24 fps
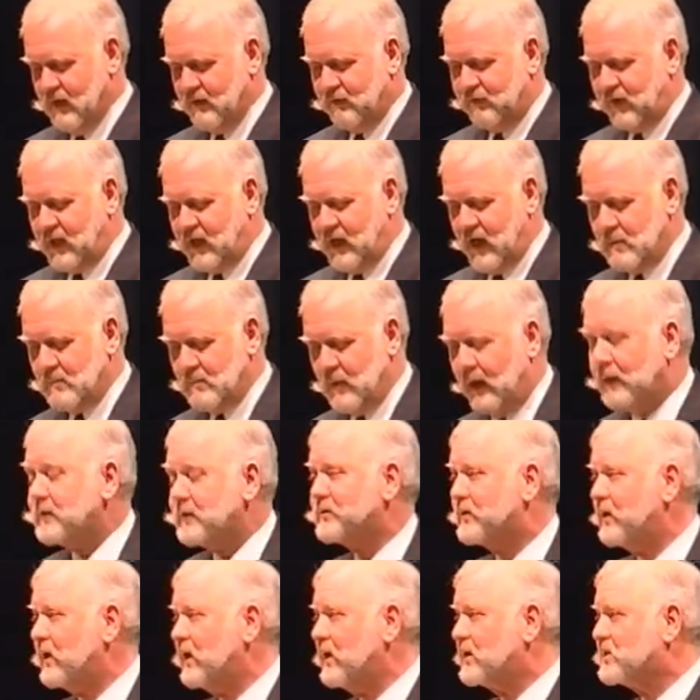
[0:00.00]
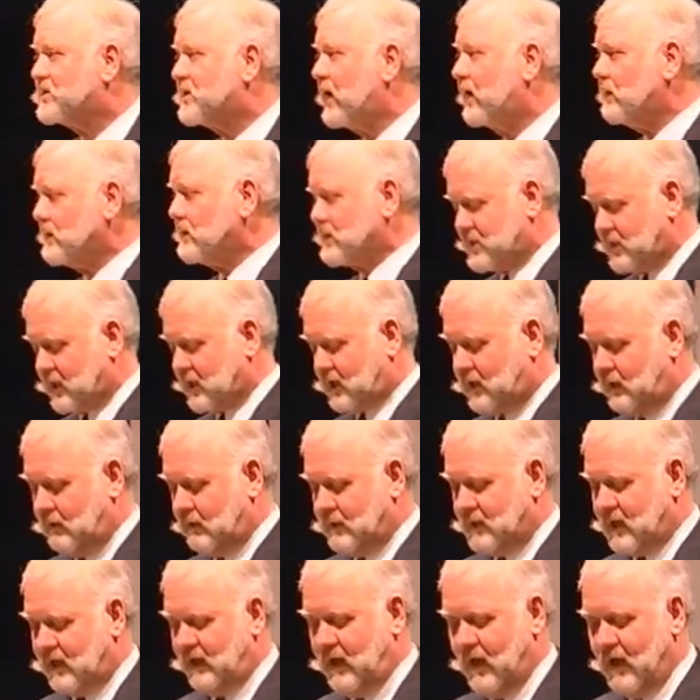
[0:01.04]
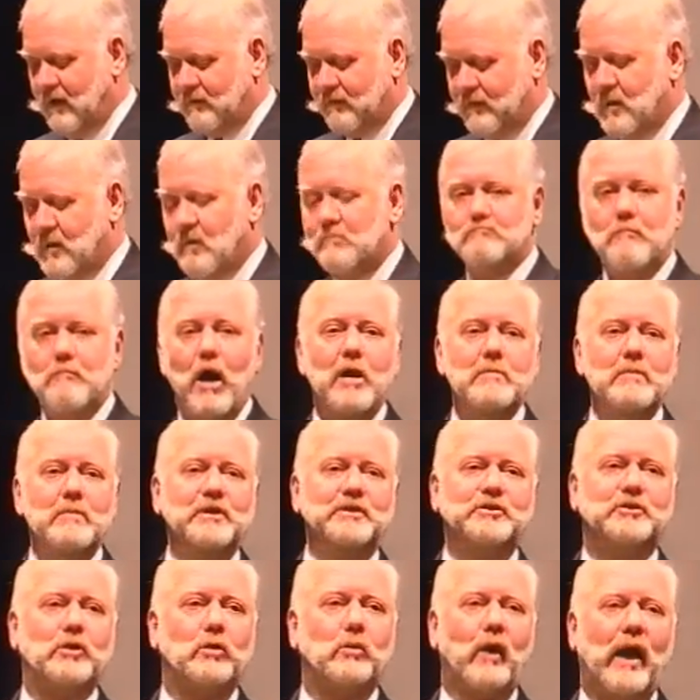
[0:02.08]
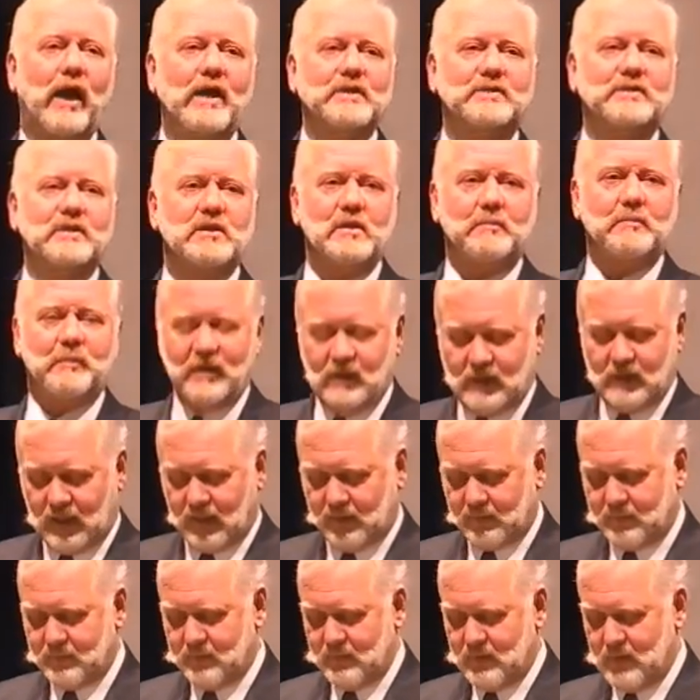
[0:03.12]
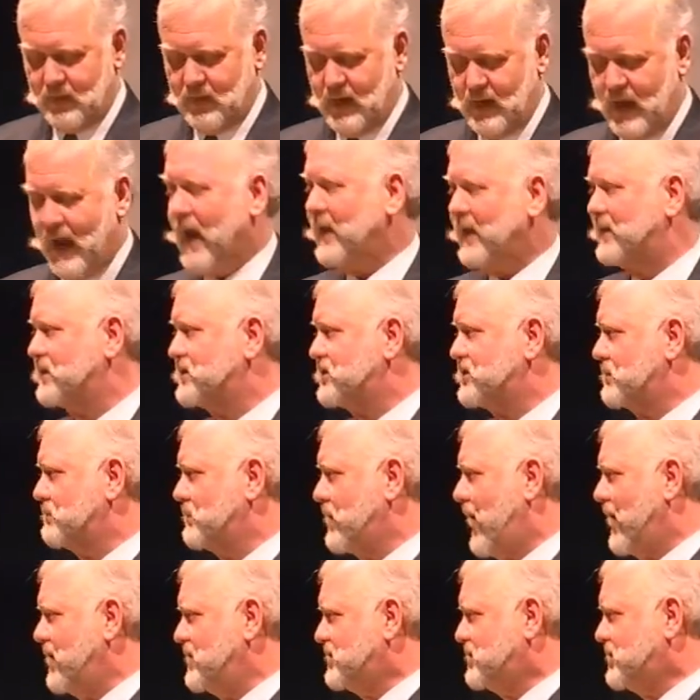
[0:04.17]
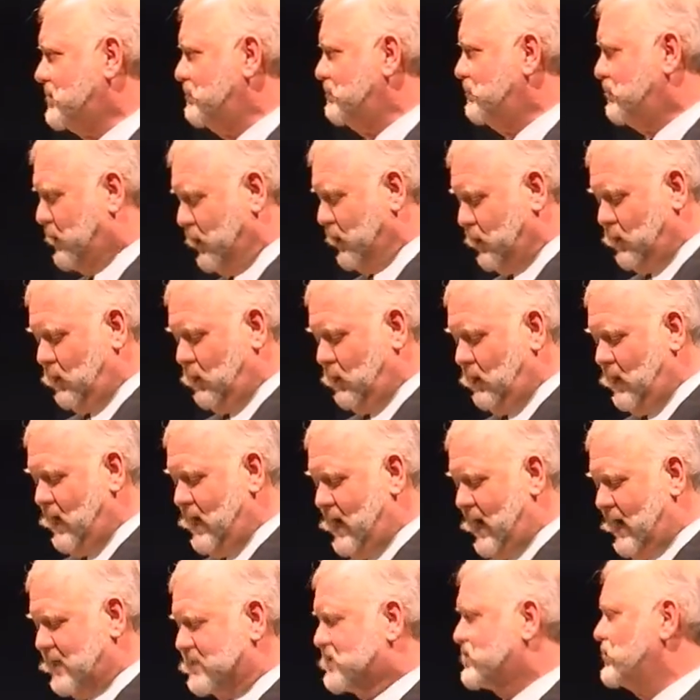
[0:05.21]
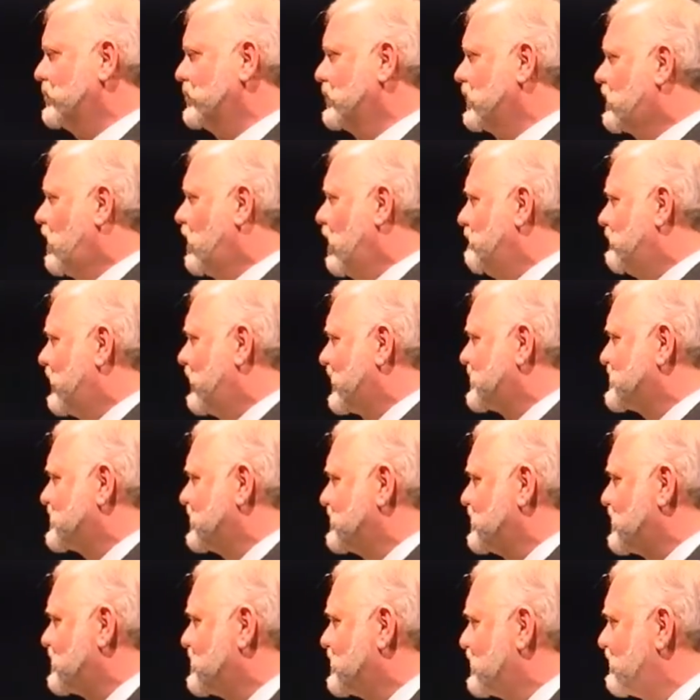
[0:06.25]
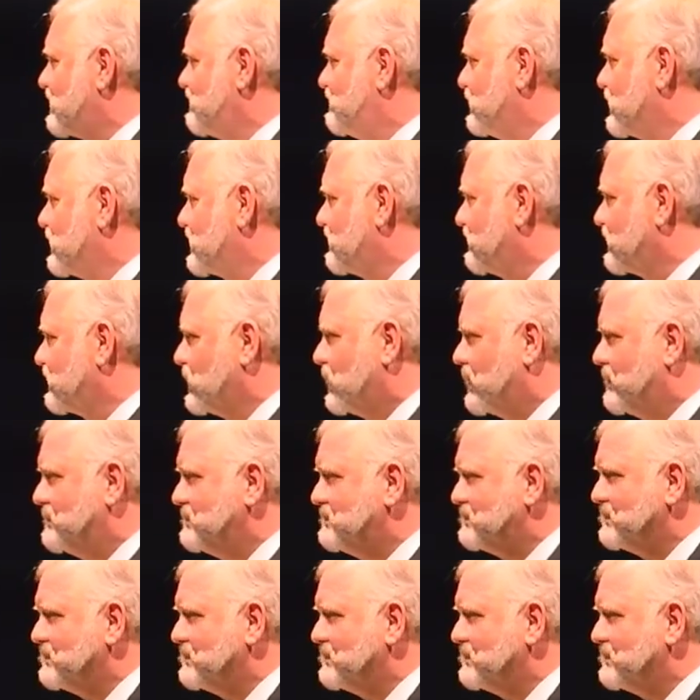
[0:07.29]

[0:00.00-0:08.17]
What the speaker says: video monitoring and total security from the moment you enter the building, and a gymnasium, pool and sauna complex on the 34th floor.